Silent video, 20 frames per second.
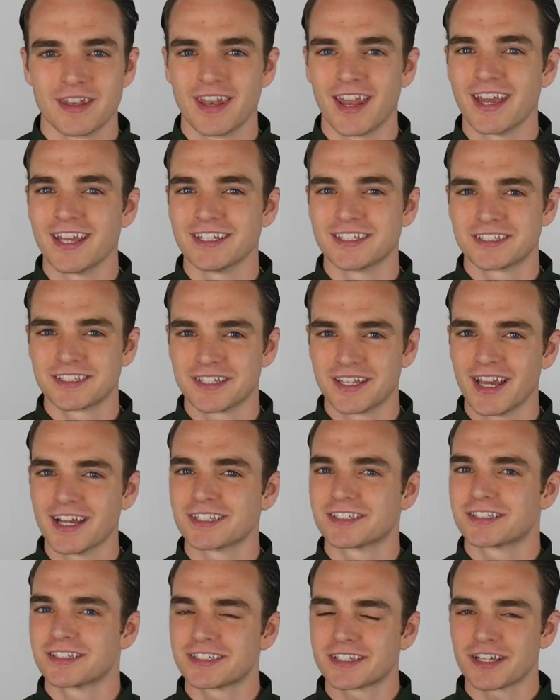Nice,
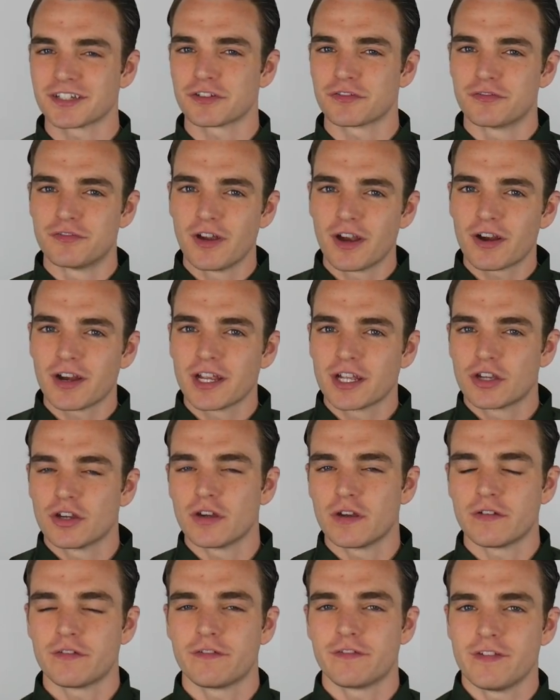yes, this has a very
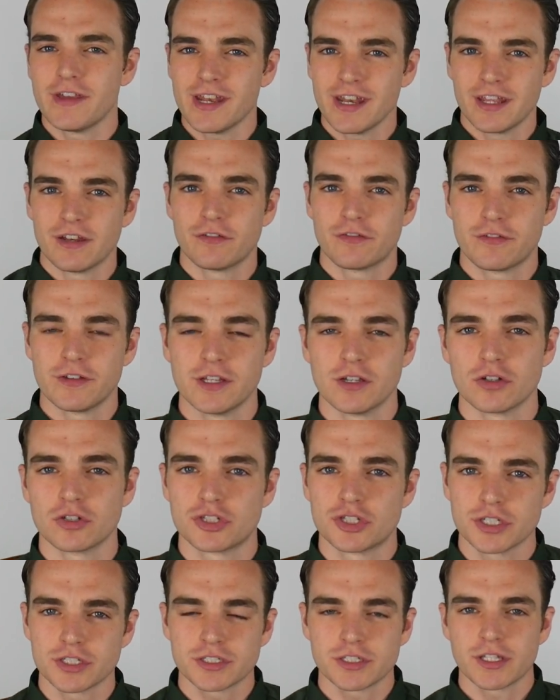good fit and feel,
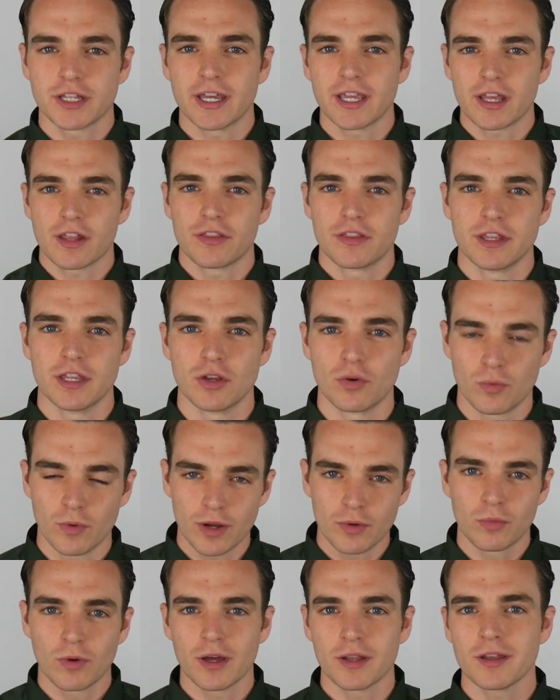just like the
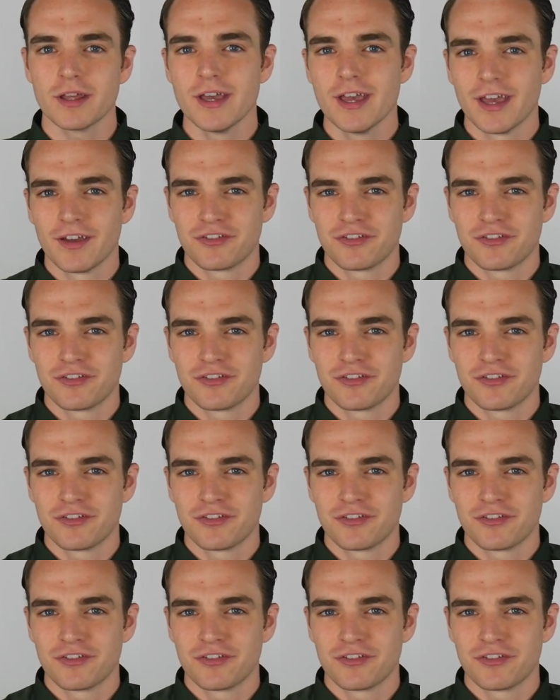red one.